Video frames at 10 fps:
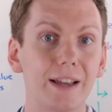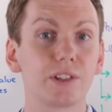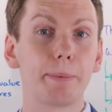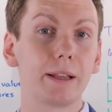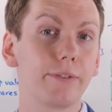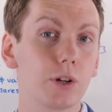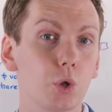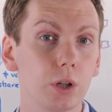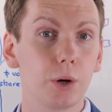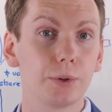As the
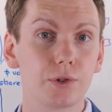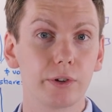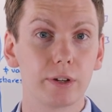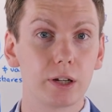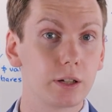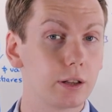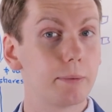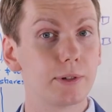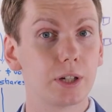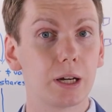beneficial owners of a
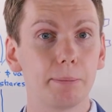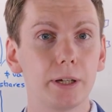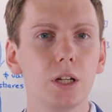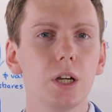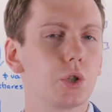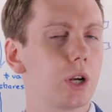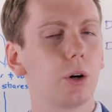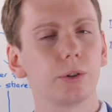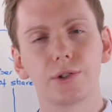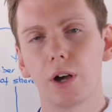limited company,
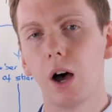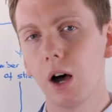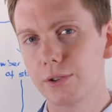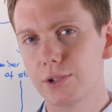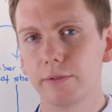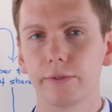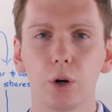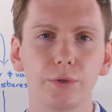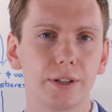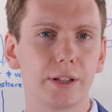shareholders aren't
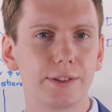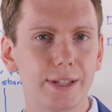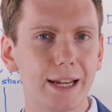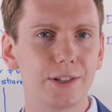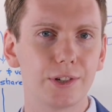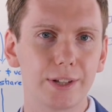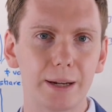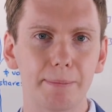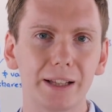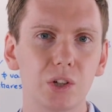involved in the day-to-day
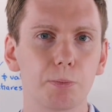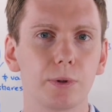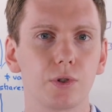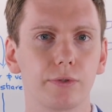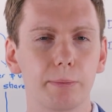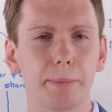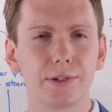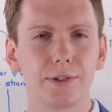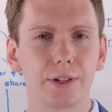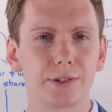management of the
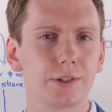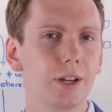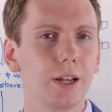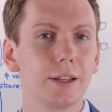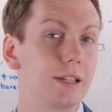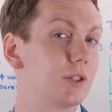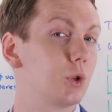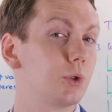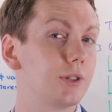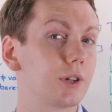business. These
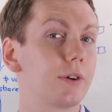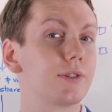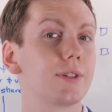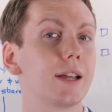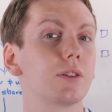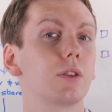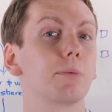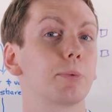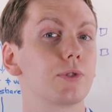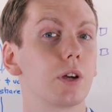duties are instead the
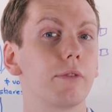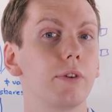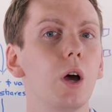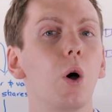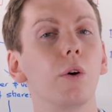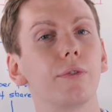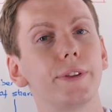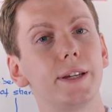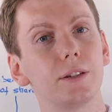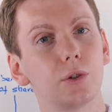preserve of
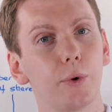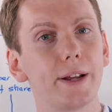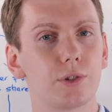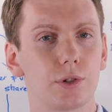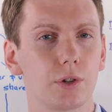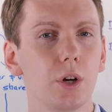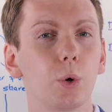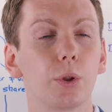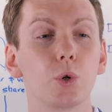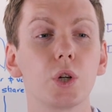the directors,
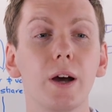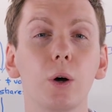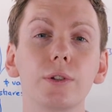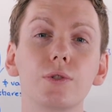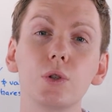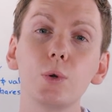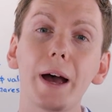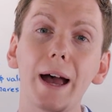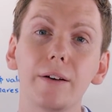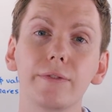although shareholders do
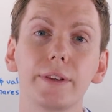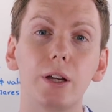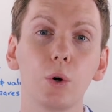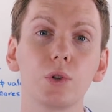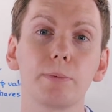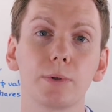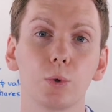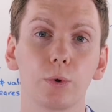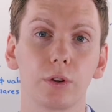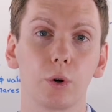have the ultimate
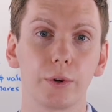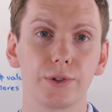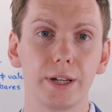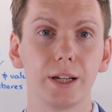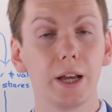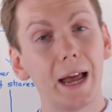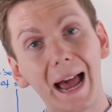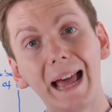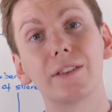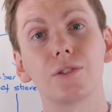authority
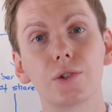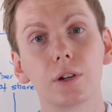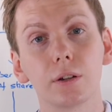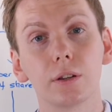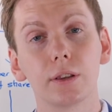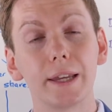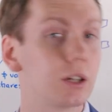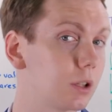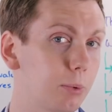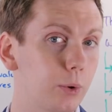and they
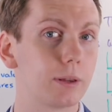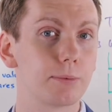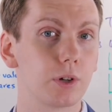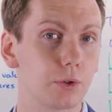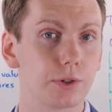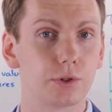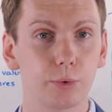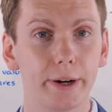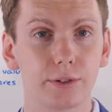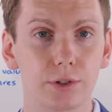can appoint themselves as
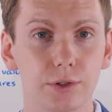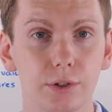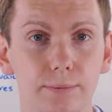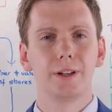directors.